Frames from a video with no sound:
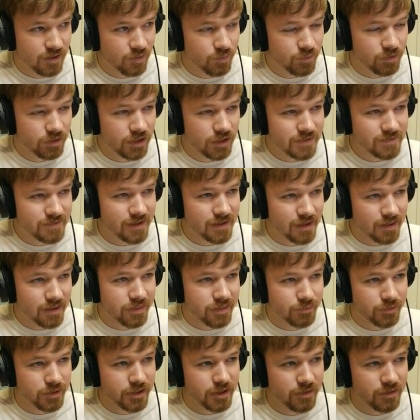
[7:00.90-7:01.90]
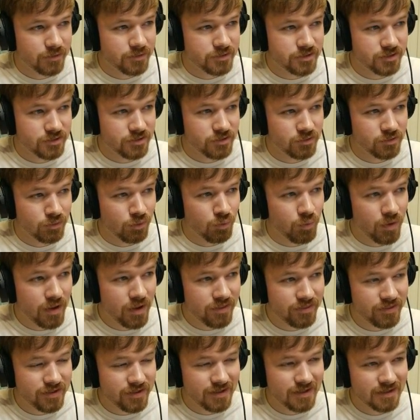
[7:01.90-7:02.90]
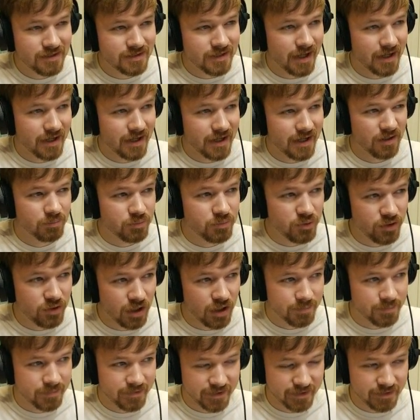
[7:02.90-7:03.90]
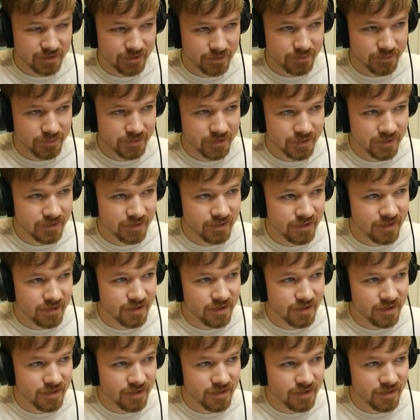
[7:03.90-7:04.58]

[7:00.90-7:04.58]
we're leaving at 302 with the entire boot up included.